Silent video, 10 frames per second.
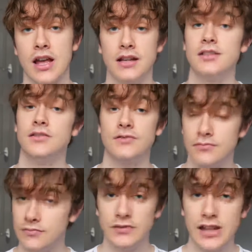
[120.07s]
And
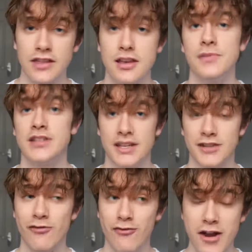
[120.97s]
lithium is
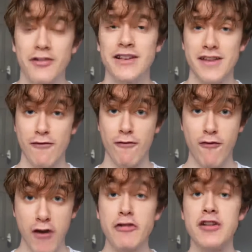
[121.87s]
a very,
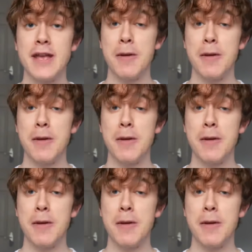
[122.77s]
very